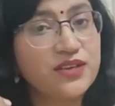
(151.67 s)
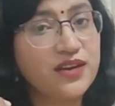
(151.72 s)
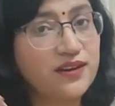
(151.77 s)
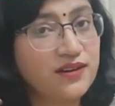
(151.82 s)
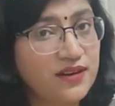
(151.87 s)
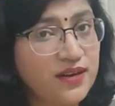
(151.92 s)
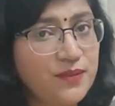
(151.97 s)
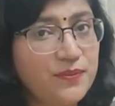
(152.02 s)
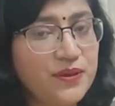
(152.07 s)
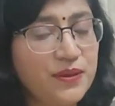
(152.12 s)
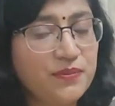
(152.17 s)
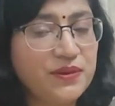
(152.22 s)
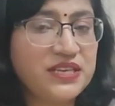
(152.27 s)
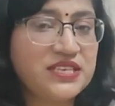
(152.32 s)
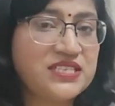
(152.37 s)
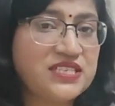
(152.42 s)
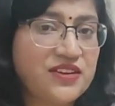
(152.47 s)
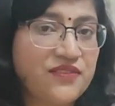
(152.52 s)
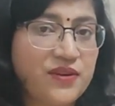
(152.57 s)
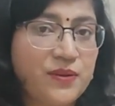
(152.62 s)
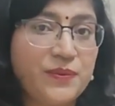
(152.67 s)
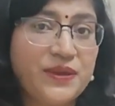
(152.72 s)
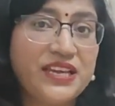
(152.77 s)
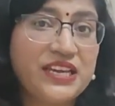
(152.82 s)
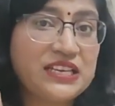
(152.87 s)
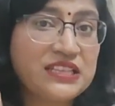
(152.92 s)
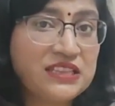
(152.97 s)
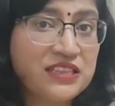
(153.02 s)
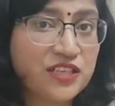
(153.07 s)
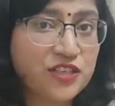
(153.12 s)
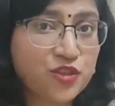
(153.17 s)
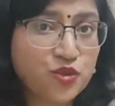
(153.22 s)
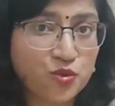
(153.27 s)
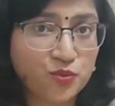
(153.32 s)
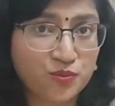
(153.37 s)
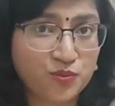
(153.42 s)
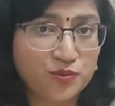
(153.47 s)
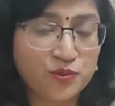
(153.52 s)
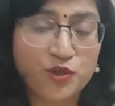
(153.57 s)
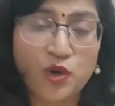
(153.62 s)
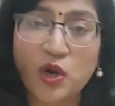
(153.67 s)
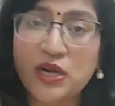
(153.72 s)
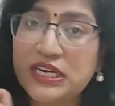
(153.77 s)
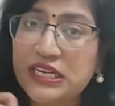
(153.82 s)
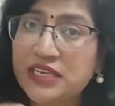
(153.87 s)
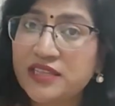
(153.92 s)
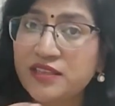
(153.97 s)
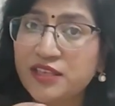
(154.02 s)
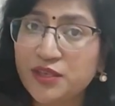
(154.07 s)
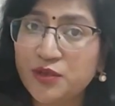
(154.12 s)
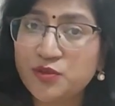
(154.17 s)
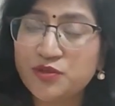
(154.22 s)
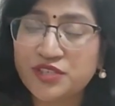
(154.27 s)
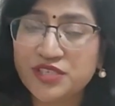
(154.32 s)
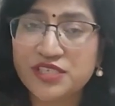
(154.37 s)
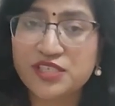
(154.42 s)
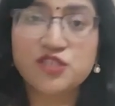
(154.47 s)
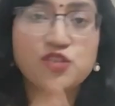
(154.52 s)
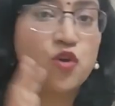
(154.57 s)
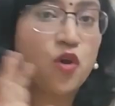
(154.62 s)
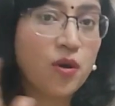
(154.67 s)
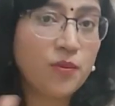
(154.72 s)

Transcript: so the early baby is developing in the tube, not in the uterus